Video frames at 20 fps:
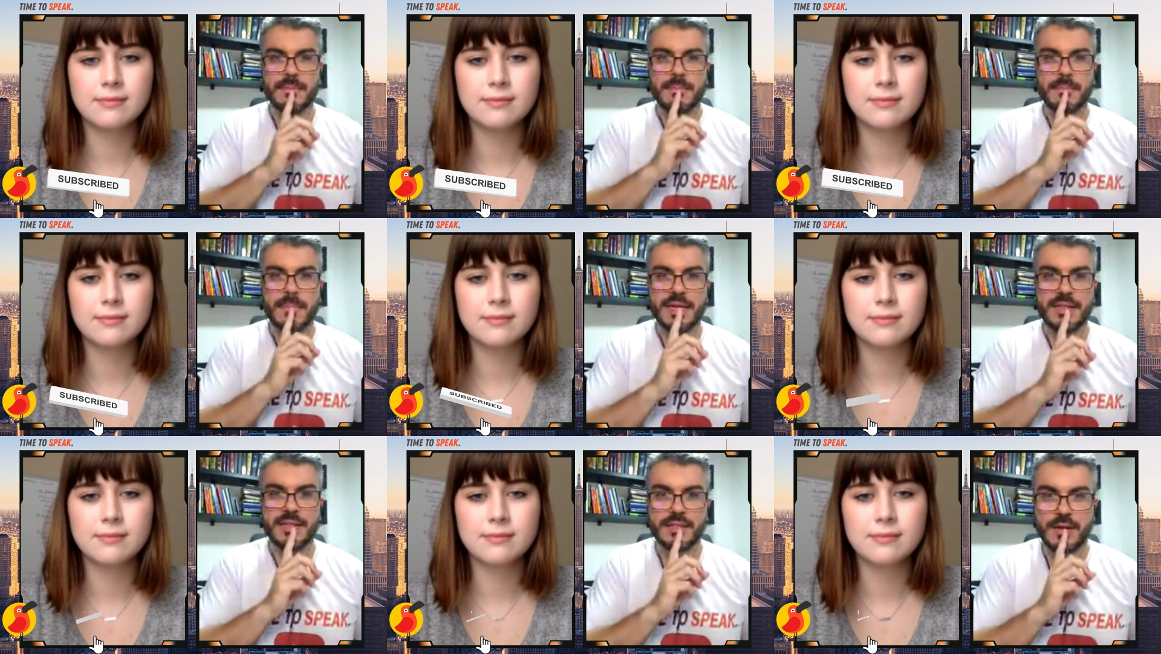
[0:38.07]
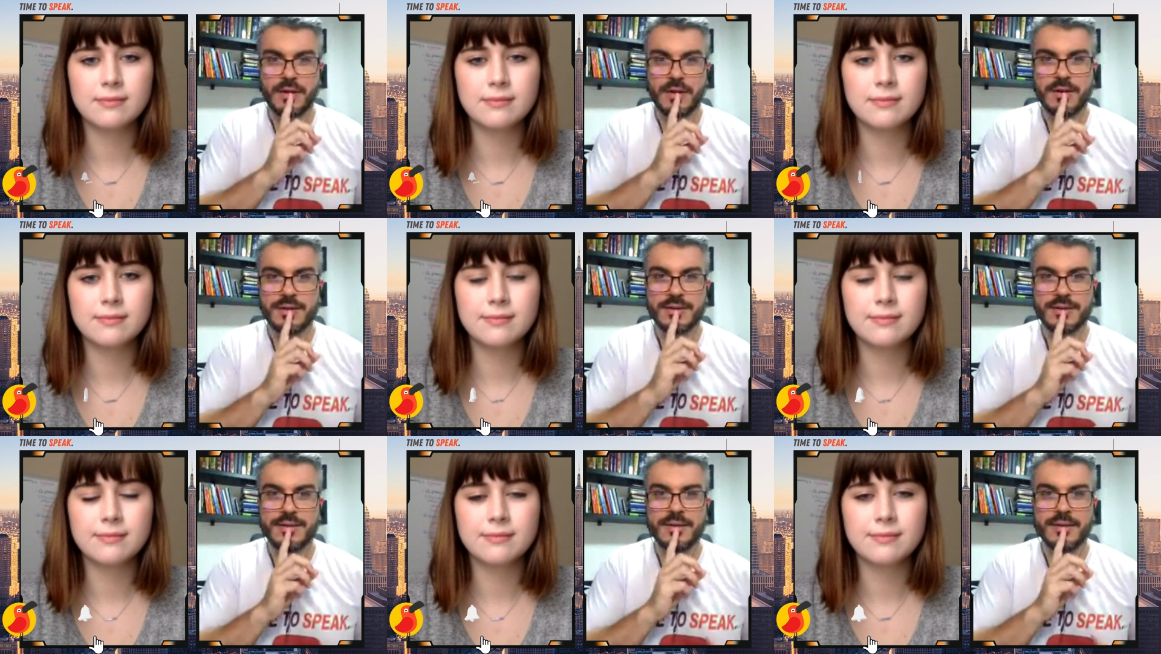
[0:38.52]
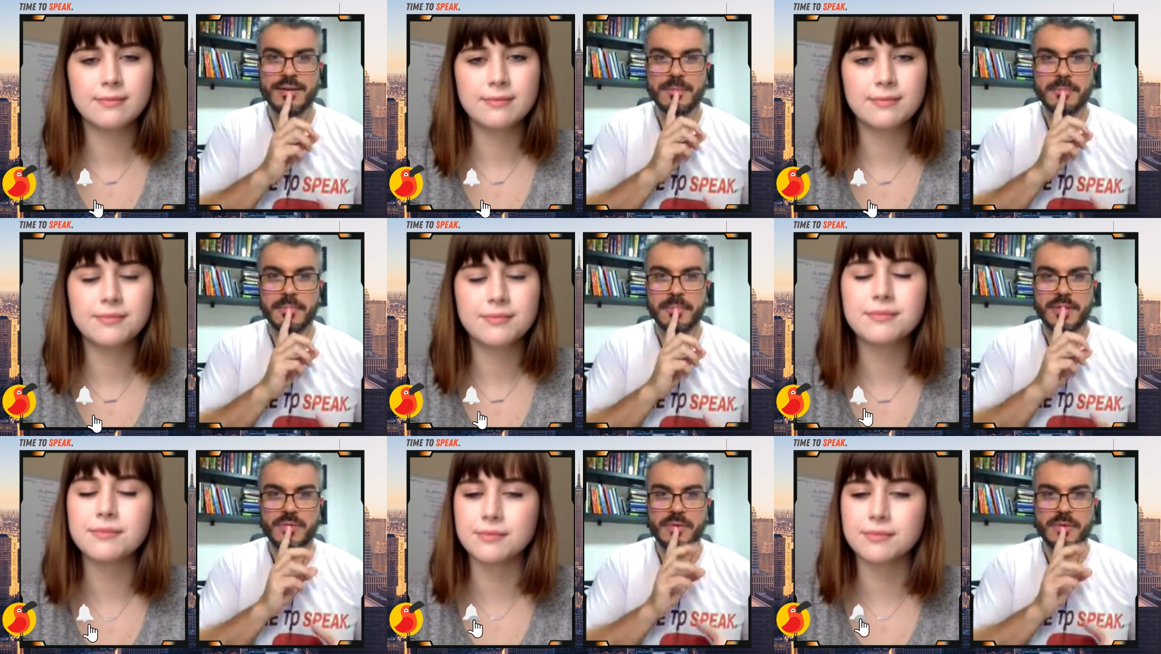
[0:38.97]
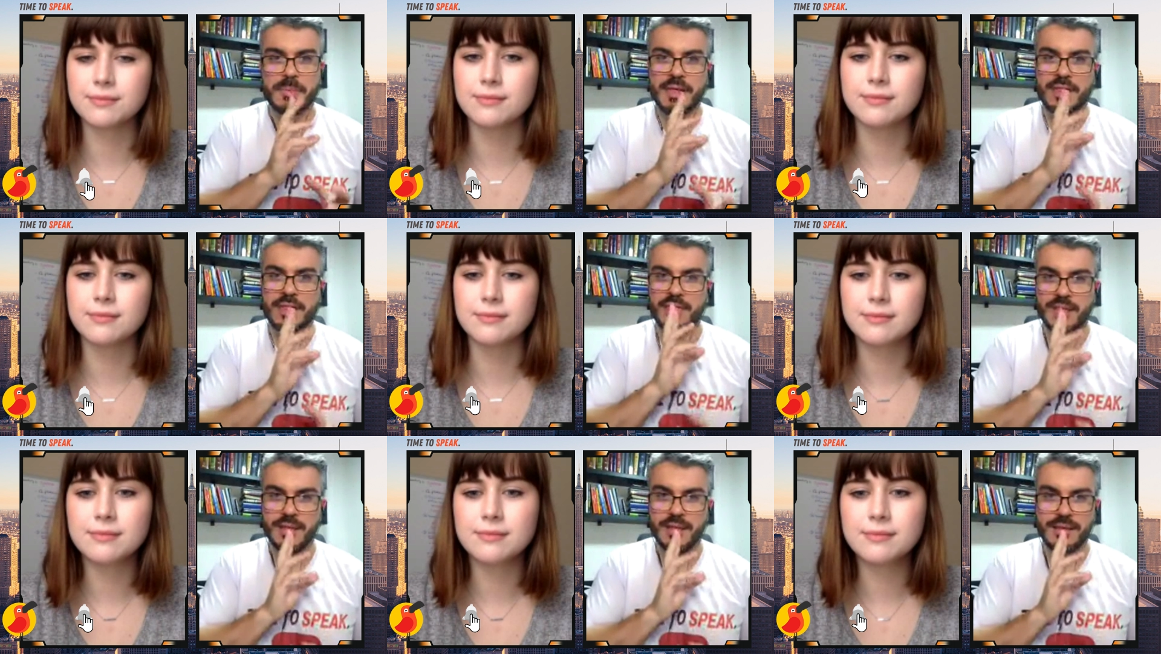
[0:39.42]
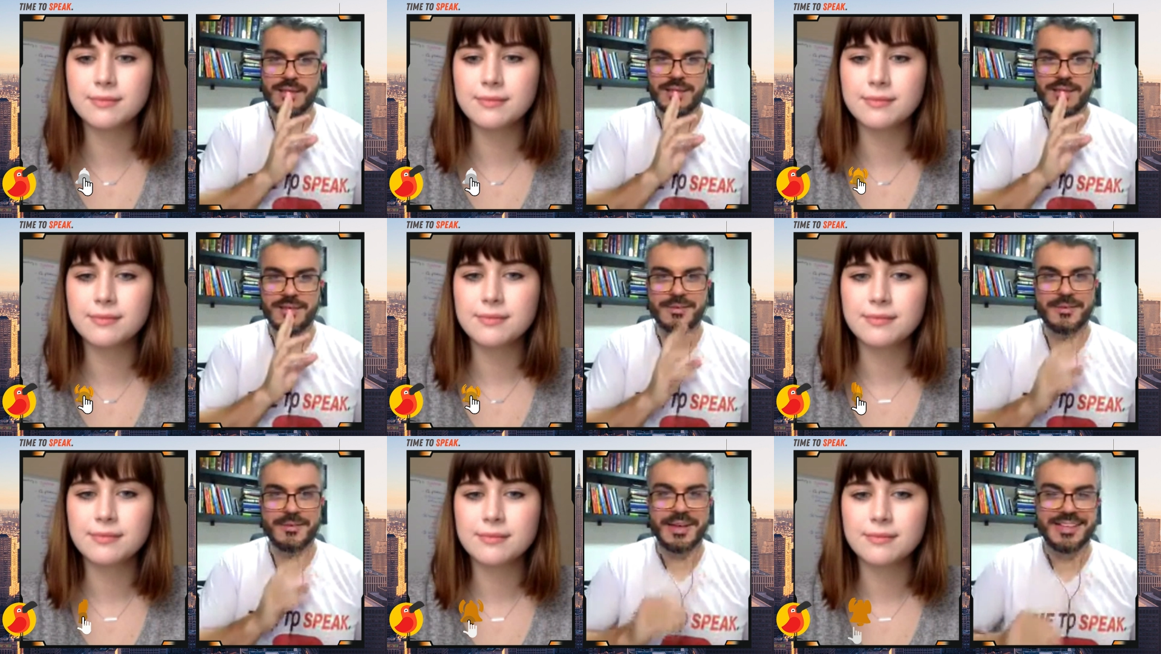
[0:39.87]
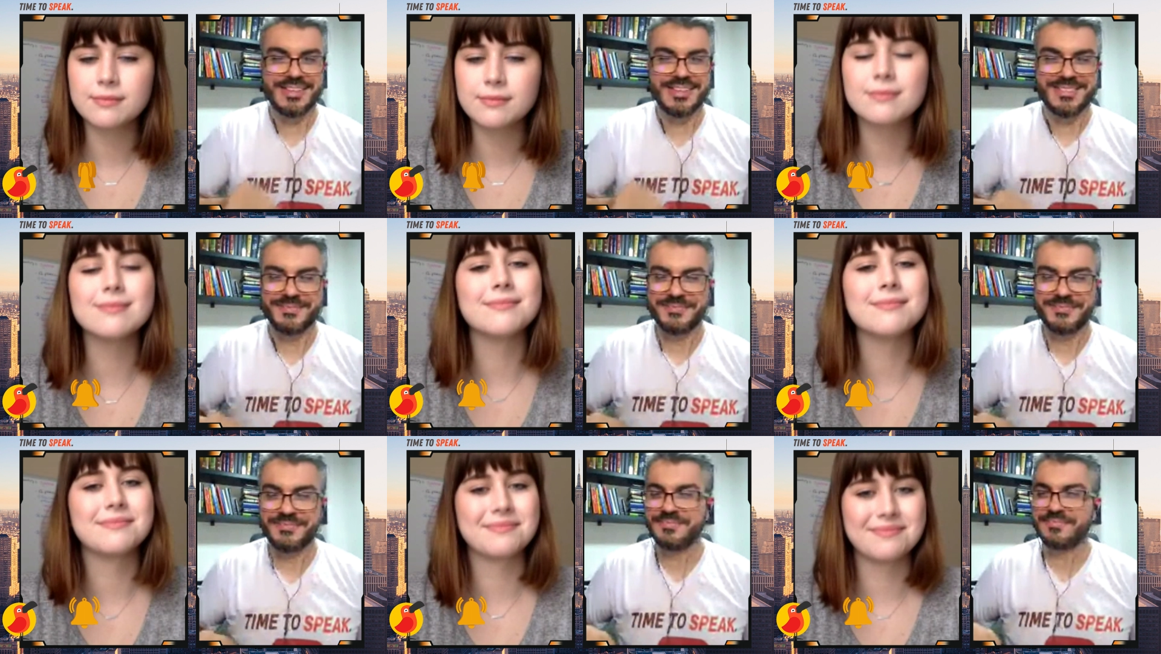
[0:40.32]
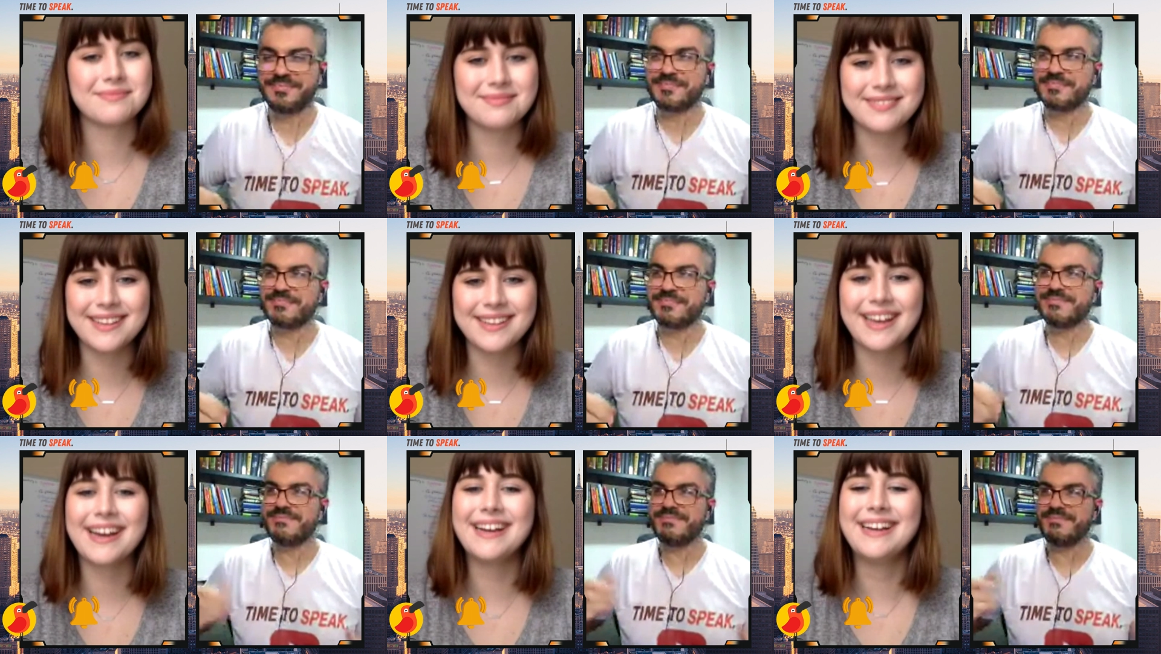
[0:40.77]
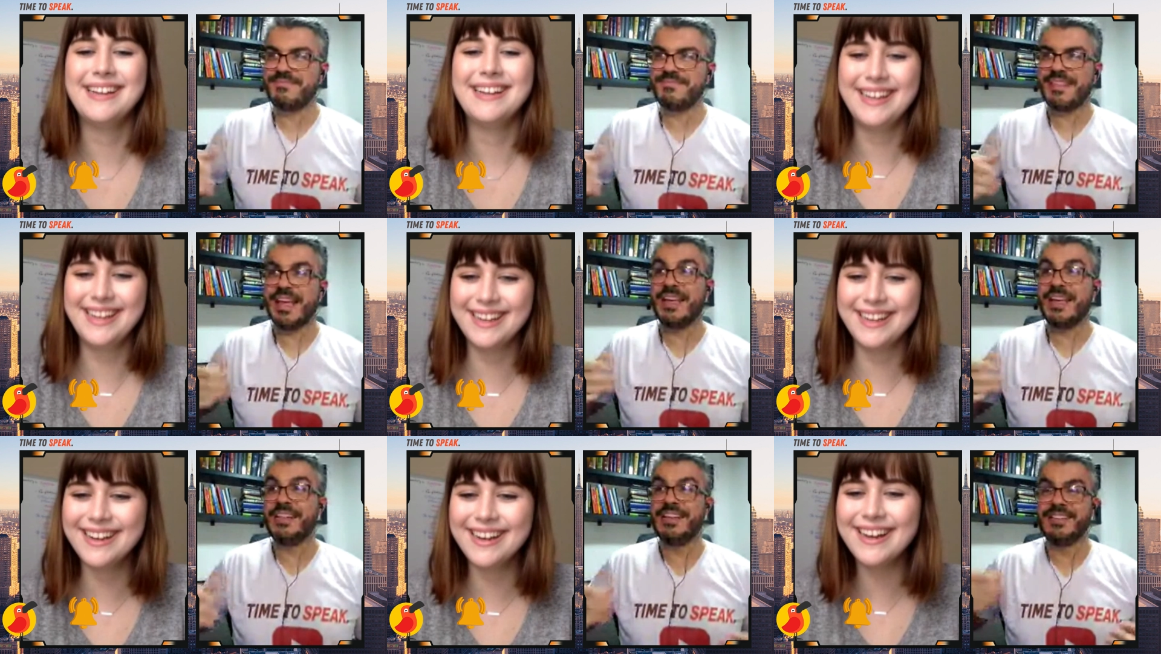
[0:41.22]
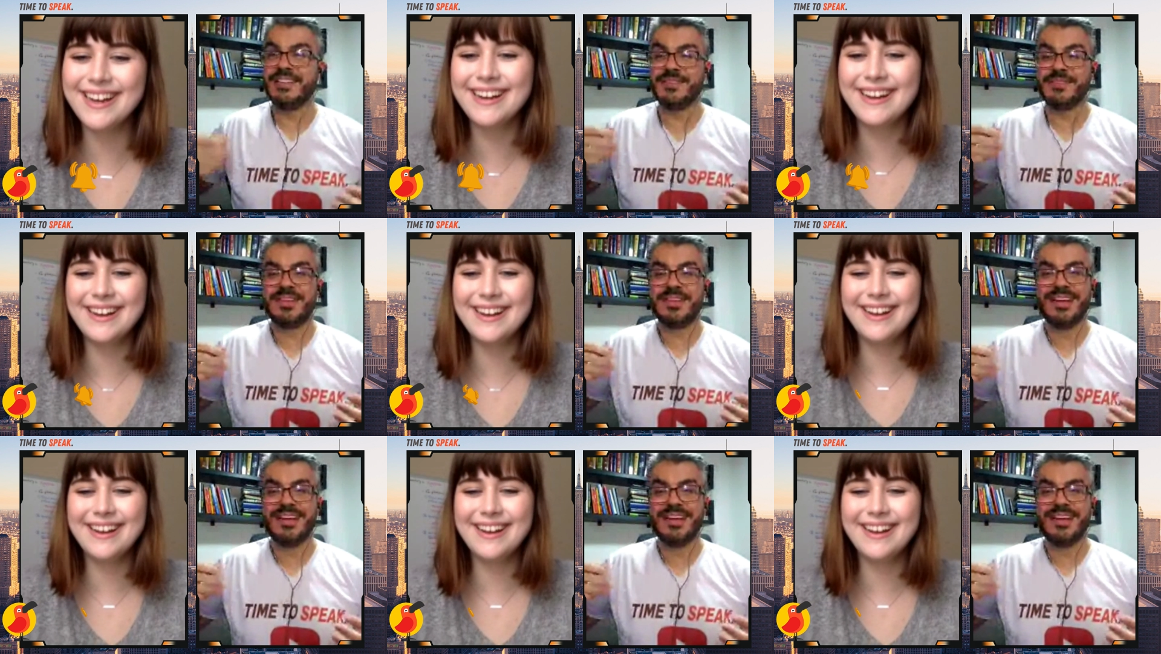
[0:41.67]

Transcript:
Speaker 1: my tongue between my teeth, right? Yeah. I need.